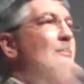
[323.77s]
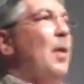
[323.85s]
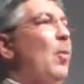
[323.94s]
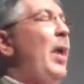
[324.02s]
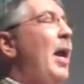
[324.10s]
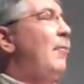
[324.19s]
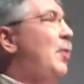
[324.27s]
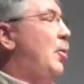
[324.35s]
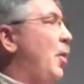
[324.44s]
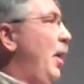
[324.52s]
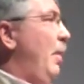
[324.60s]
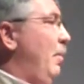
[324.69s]
we have to
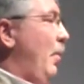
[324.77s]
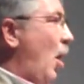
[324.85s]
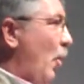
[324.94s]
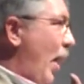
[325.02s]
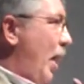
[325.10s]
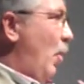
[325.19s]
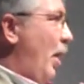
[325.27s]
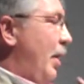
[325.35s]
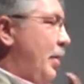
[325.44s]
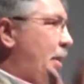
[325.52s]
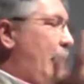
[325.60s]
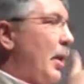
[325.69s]
trim our
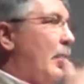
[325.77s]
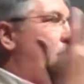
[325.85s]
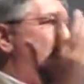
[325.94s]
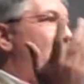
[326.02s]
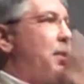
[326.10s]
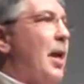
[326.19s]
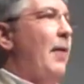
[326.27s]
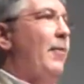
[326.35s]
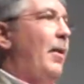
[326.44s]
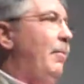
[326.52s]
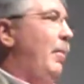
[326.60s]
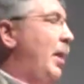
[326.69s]
right-of-ways, get the trees off
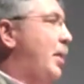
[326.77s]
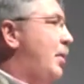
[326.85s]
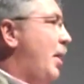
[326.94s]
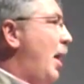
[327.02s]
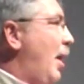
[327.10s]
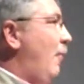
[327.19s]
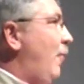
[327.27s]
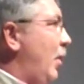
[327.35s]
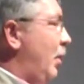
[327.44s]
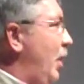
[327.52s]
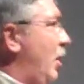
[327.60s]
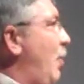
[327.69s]
of them, make it safe. You
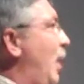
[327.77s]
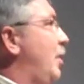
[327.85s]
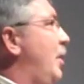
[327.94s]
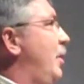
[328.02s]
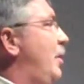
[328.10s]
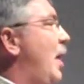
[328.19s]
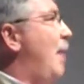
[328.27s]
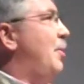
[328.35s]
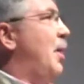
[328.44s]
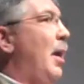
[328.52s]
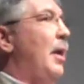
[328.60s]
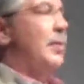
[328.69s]
need to be able to see the stop
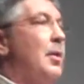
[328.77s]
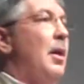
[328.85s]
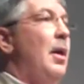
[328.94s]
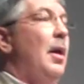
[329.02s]
signs.